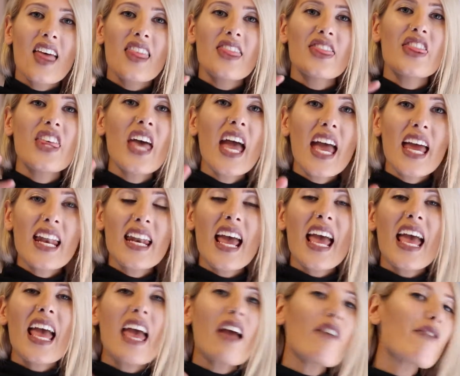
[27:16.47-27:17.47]
then
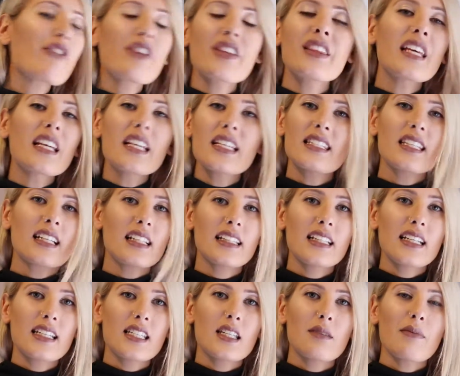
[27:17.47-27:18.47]
everything is
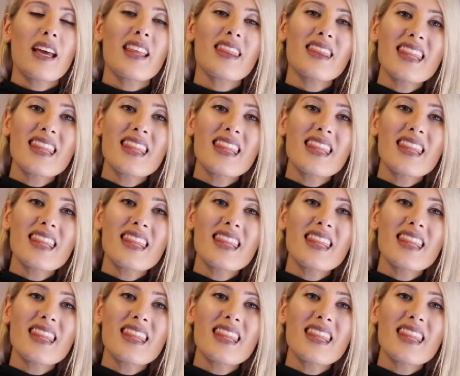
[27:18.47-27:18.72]
clear to me.